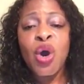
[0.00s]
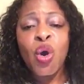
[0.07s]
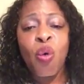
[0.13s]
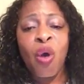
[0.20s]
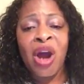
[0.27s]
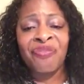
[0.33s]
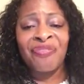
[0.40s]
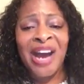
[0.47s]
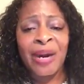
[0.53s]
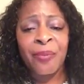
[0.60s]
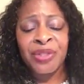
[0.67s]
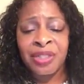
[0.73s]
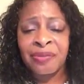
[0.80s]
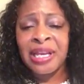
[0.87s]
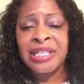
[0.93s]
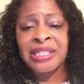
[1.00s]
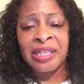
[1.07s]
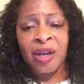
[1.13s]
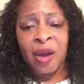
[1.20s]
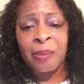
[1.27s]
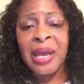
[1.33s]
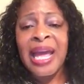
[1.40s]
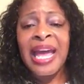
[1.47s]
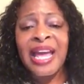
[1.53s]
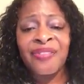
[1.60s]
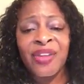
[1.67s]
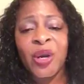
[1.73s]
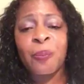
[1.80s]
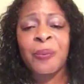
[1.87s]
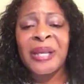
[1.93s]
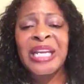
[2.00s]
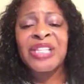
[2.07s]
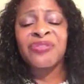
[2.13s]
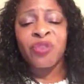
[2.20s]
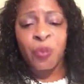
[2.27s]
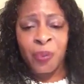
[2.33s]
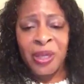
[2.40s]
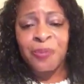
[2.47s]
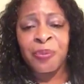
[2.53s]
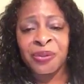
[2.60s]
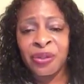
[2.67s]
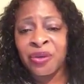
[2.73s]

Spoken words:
who are followers of Islam, and they're peaceful people.